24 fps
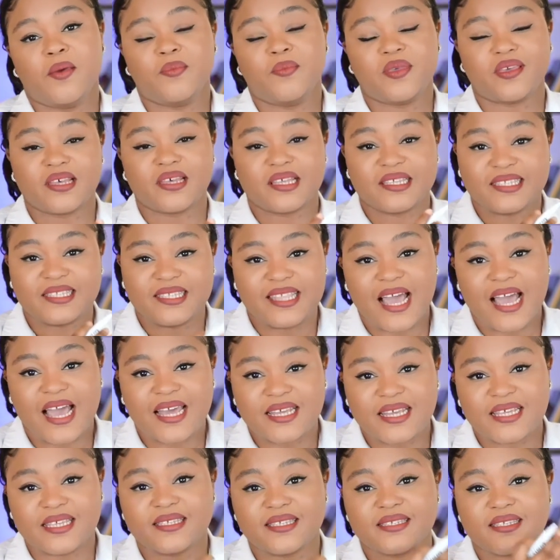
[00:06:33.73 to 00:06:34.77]
because
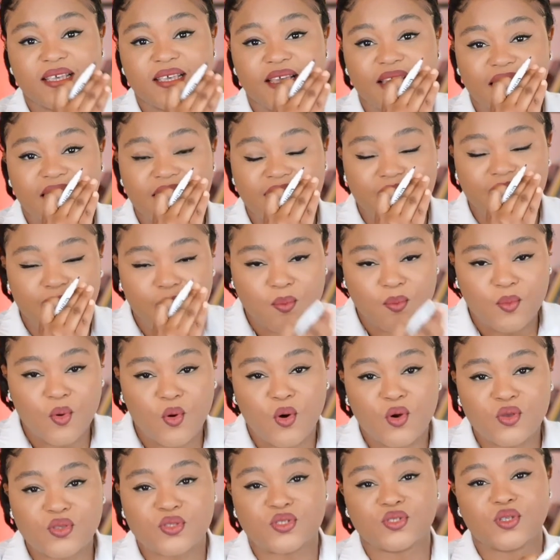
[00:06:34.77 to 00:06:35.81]
that is the
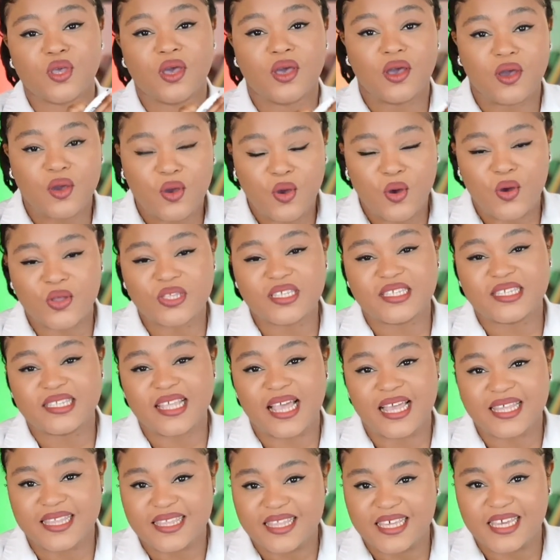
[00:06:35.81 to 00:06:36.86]
most
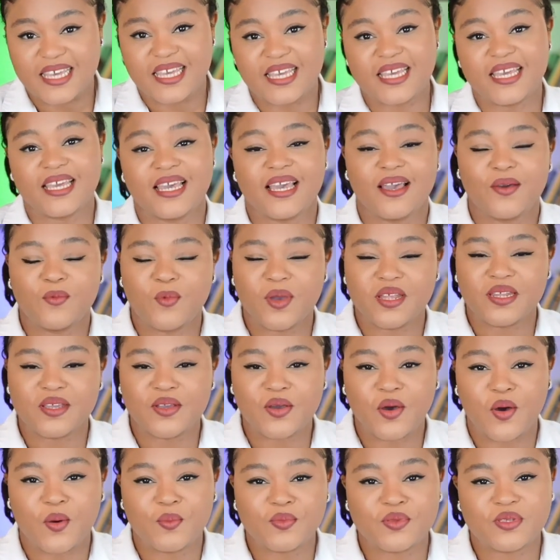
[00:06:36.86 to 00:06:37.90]
constant thing when
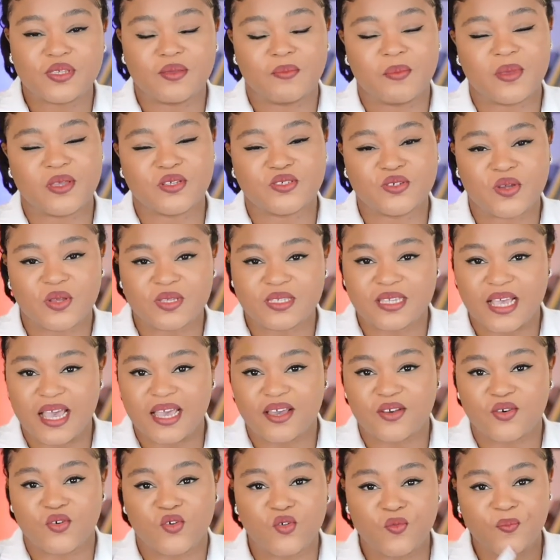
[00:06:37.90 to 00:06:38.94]
it comes to the menstrual
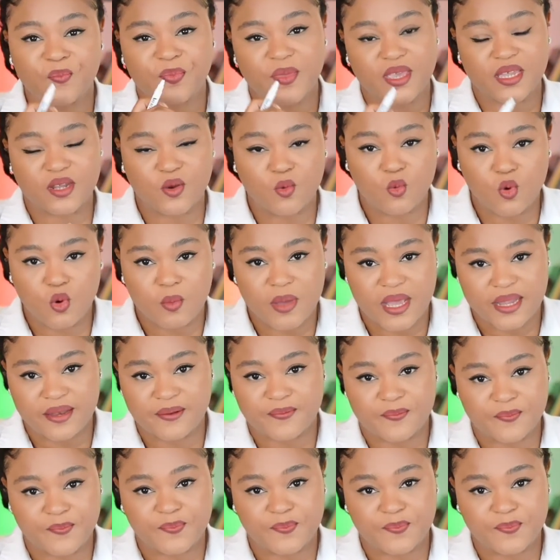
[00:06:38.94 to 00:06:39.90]
cycle in a woman.